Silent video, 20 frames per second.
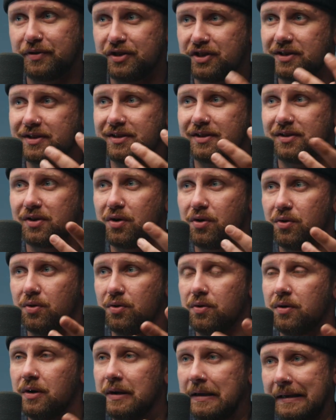It's just
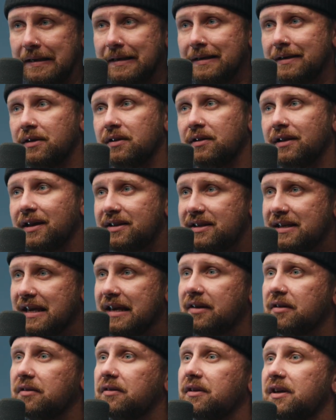so like
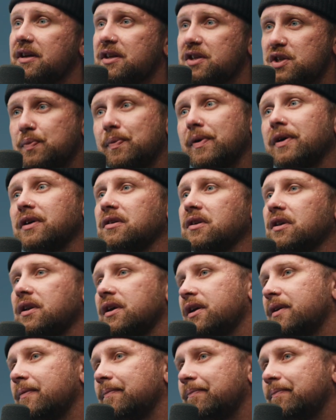tingly and sparkly.